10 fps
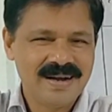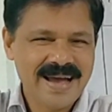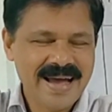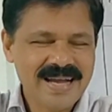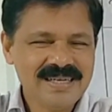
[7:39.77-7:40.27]

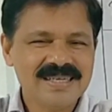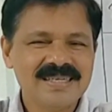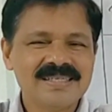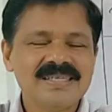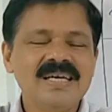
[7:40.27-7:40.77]
And
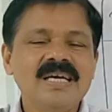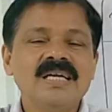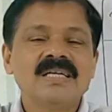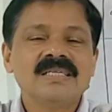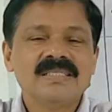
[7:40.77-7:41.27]
see,
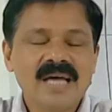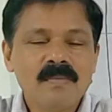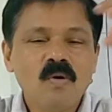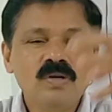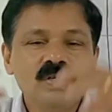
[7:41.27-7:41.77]
the
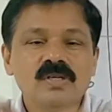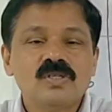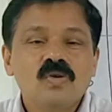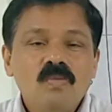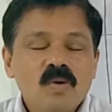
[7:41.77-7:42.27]
amount
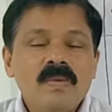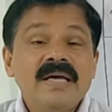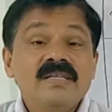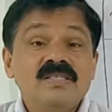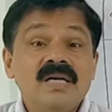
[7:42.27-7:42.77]
so
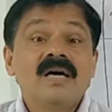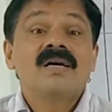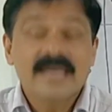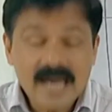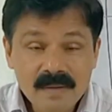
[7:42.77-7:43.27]
mobilized
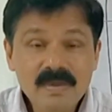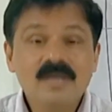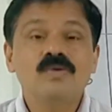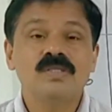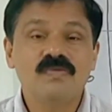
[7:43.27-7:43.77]
can be
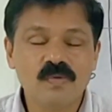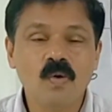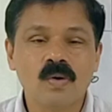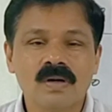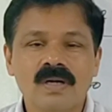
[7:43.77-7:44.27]
used
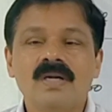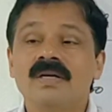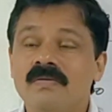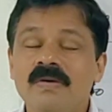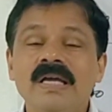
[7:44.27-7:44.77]
for
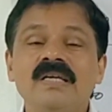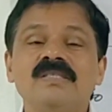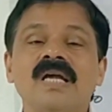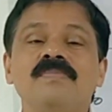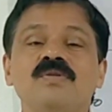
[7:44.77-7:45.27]
various
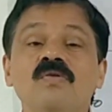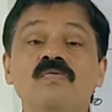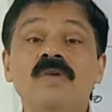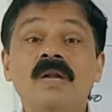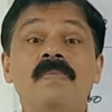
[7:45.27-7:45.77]
types of
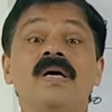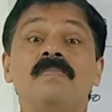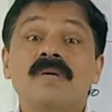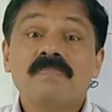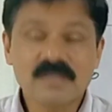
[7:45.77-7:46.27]
welfare
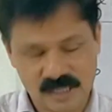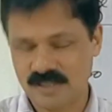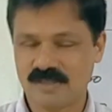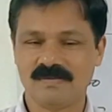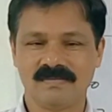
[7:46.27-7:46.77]

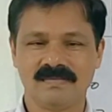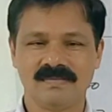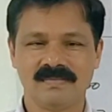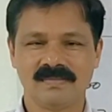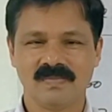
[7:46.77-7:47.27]
purposes.
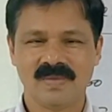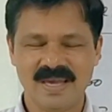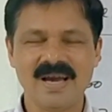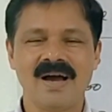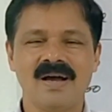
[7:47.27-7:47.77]

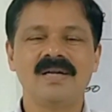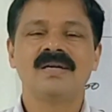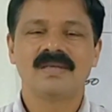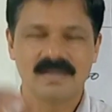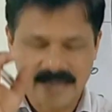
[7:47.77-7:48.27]
Yeah,
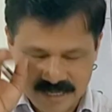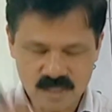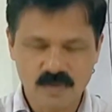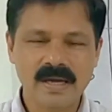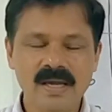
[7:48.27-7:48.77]
that
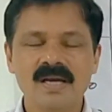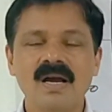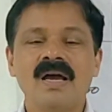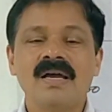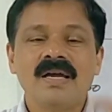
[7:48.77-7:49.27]
is why,
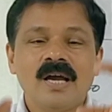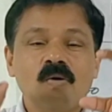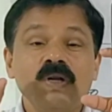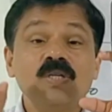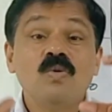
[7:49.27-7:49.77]

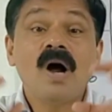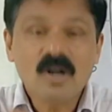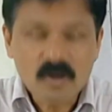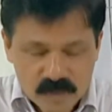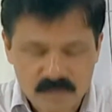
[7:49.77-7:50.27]
according to
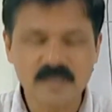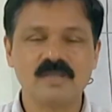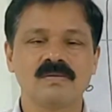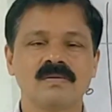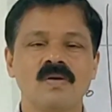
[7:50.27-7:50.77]
Adam
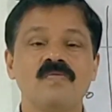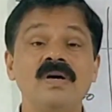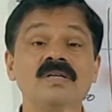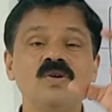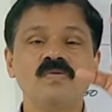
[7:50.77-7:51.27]
Smith,
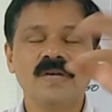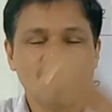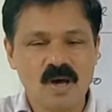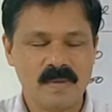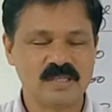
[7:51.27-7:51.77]
father of
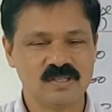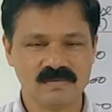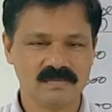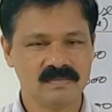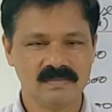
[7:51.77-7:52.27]
economics,
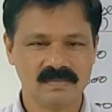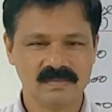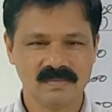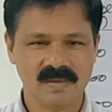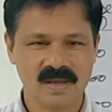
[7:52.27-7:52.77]

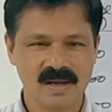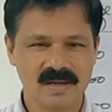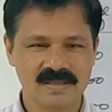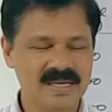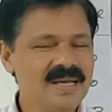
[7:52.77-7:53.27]

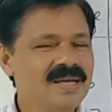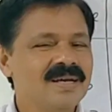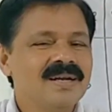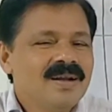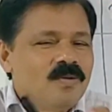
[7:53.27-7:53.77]
see,
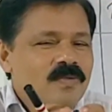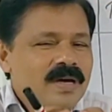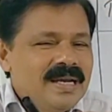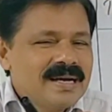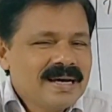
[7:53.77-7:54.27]

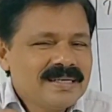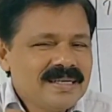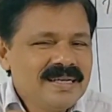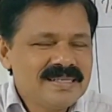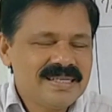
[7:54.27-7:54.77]
very
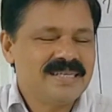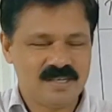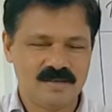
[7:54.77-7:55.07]
correctly said,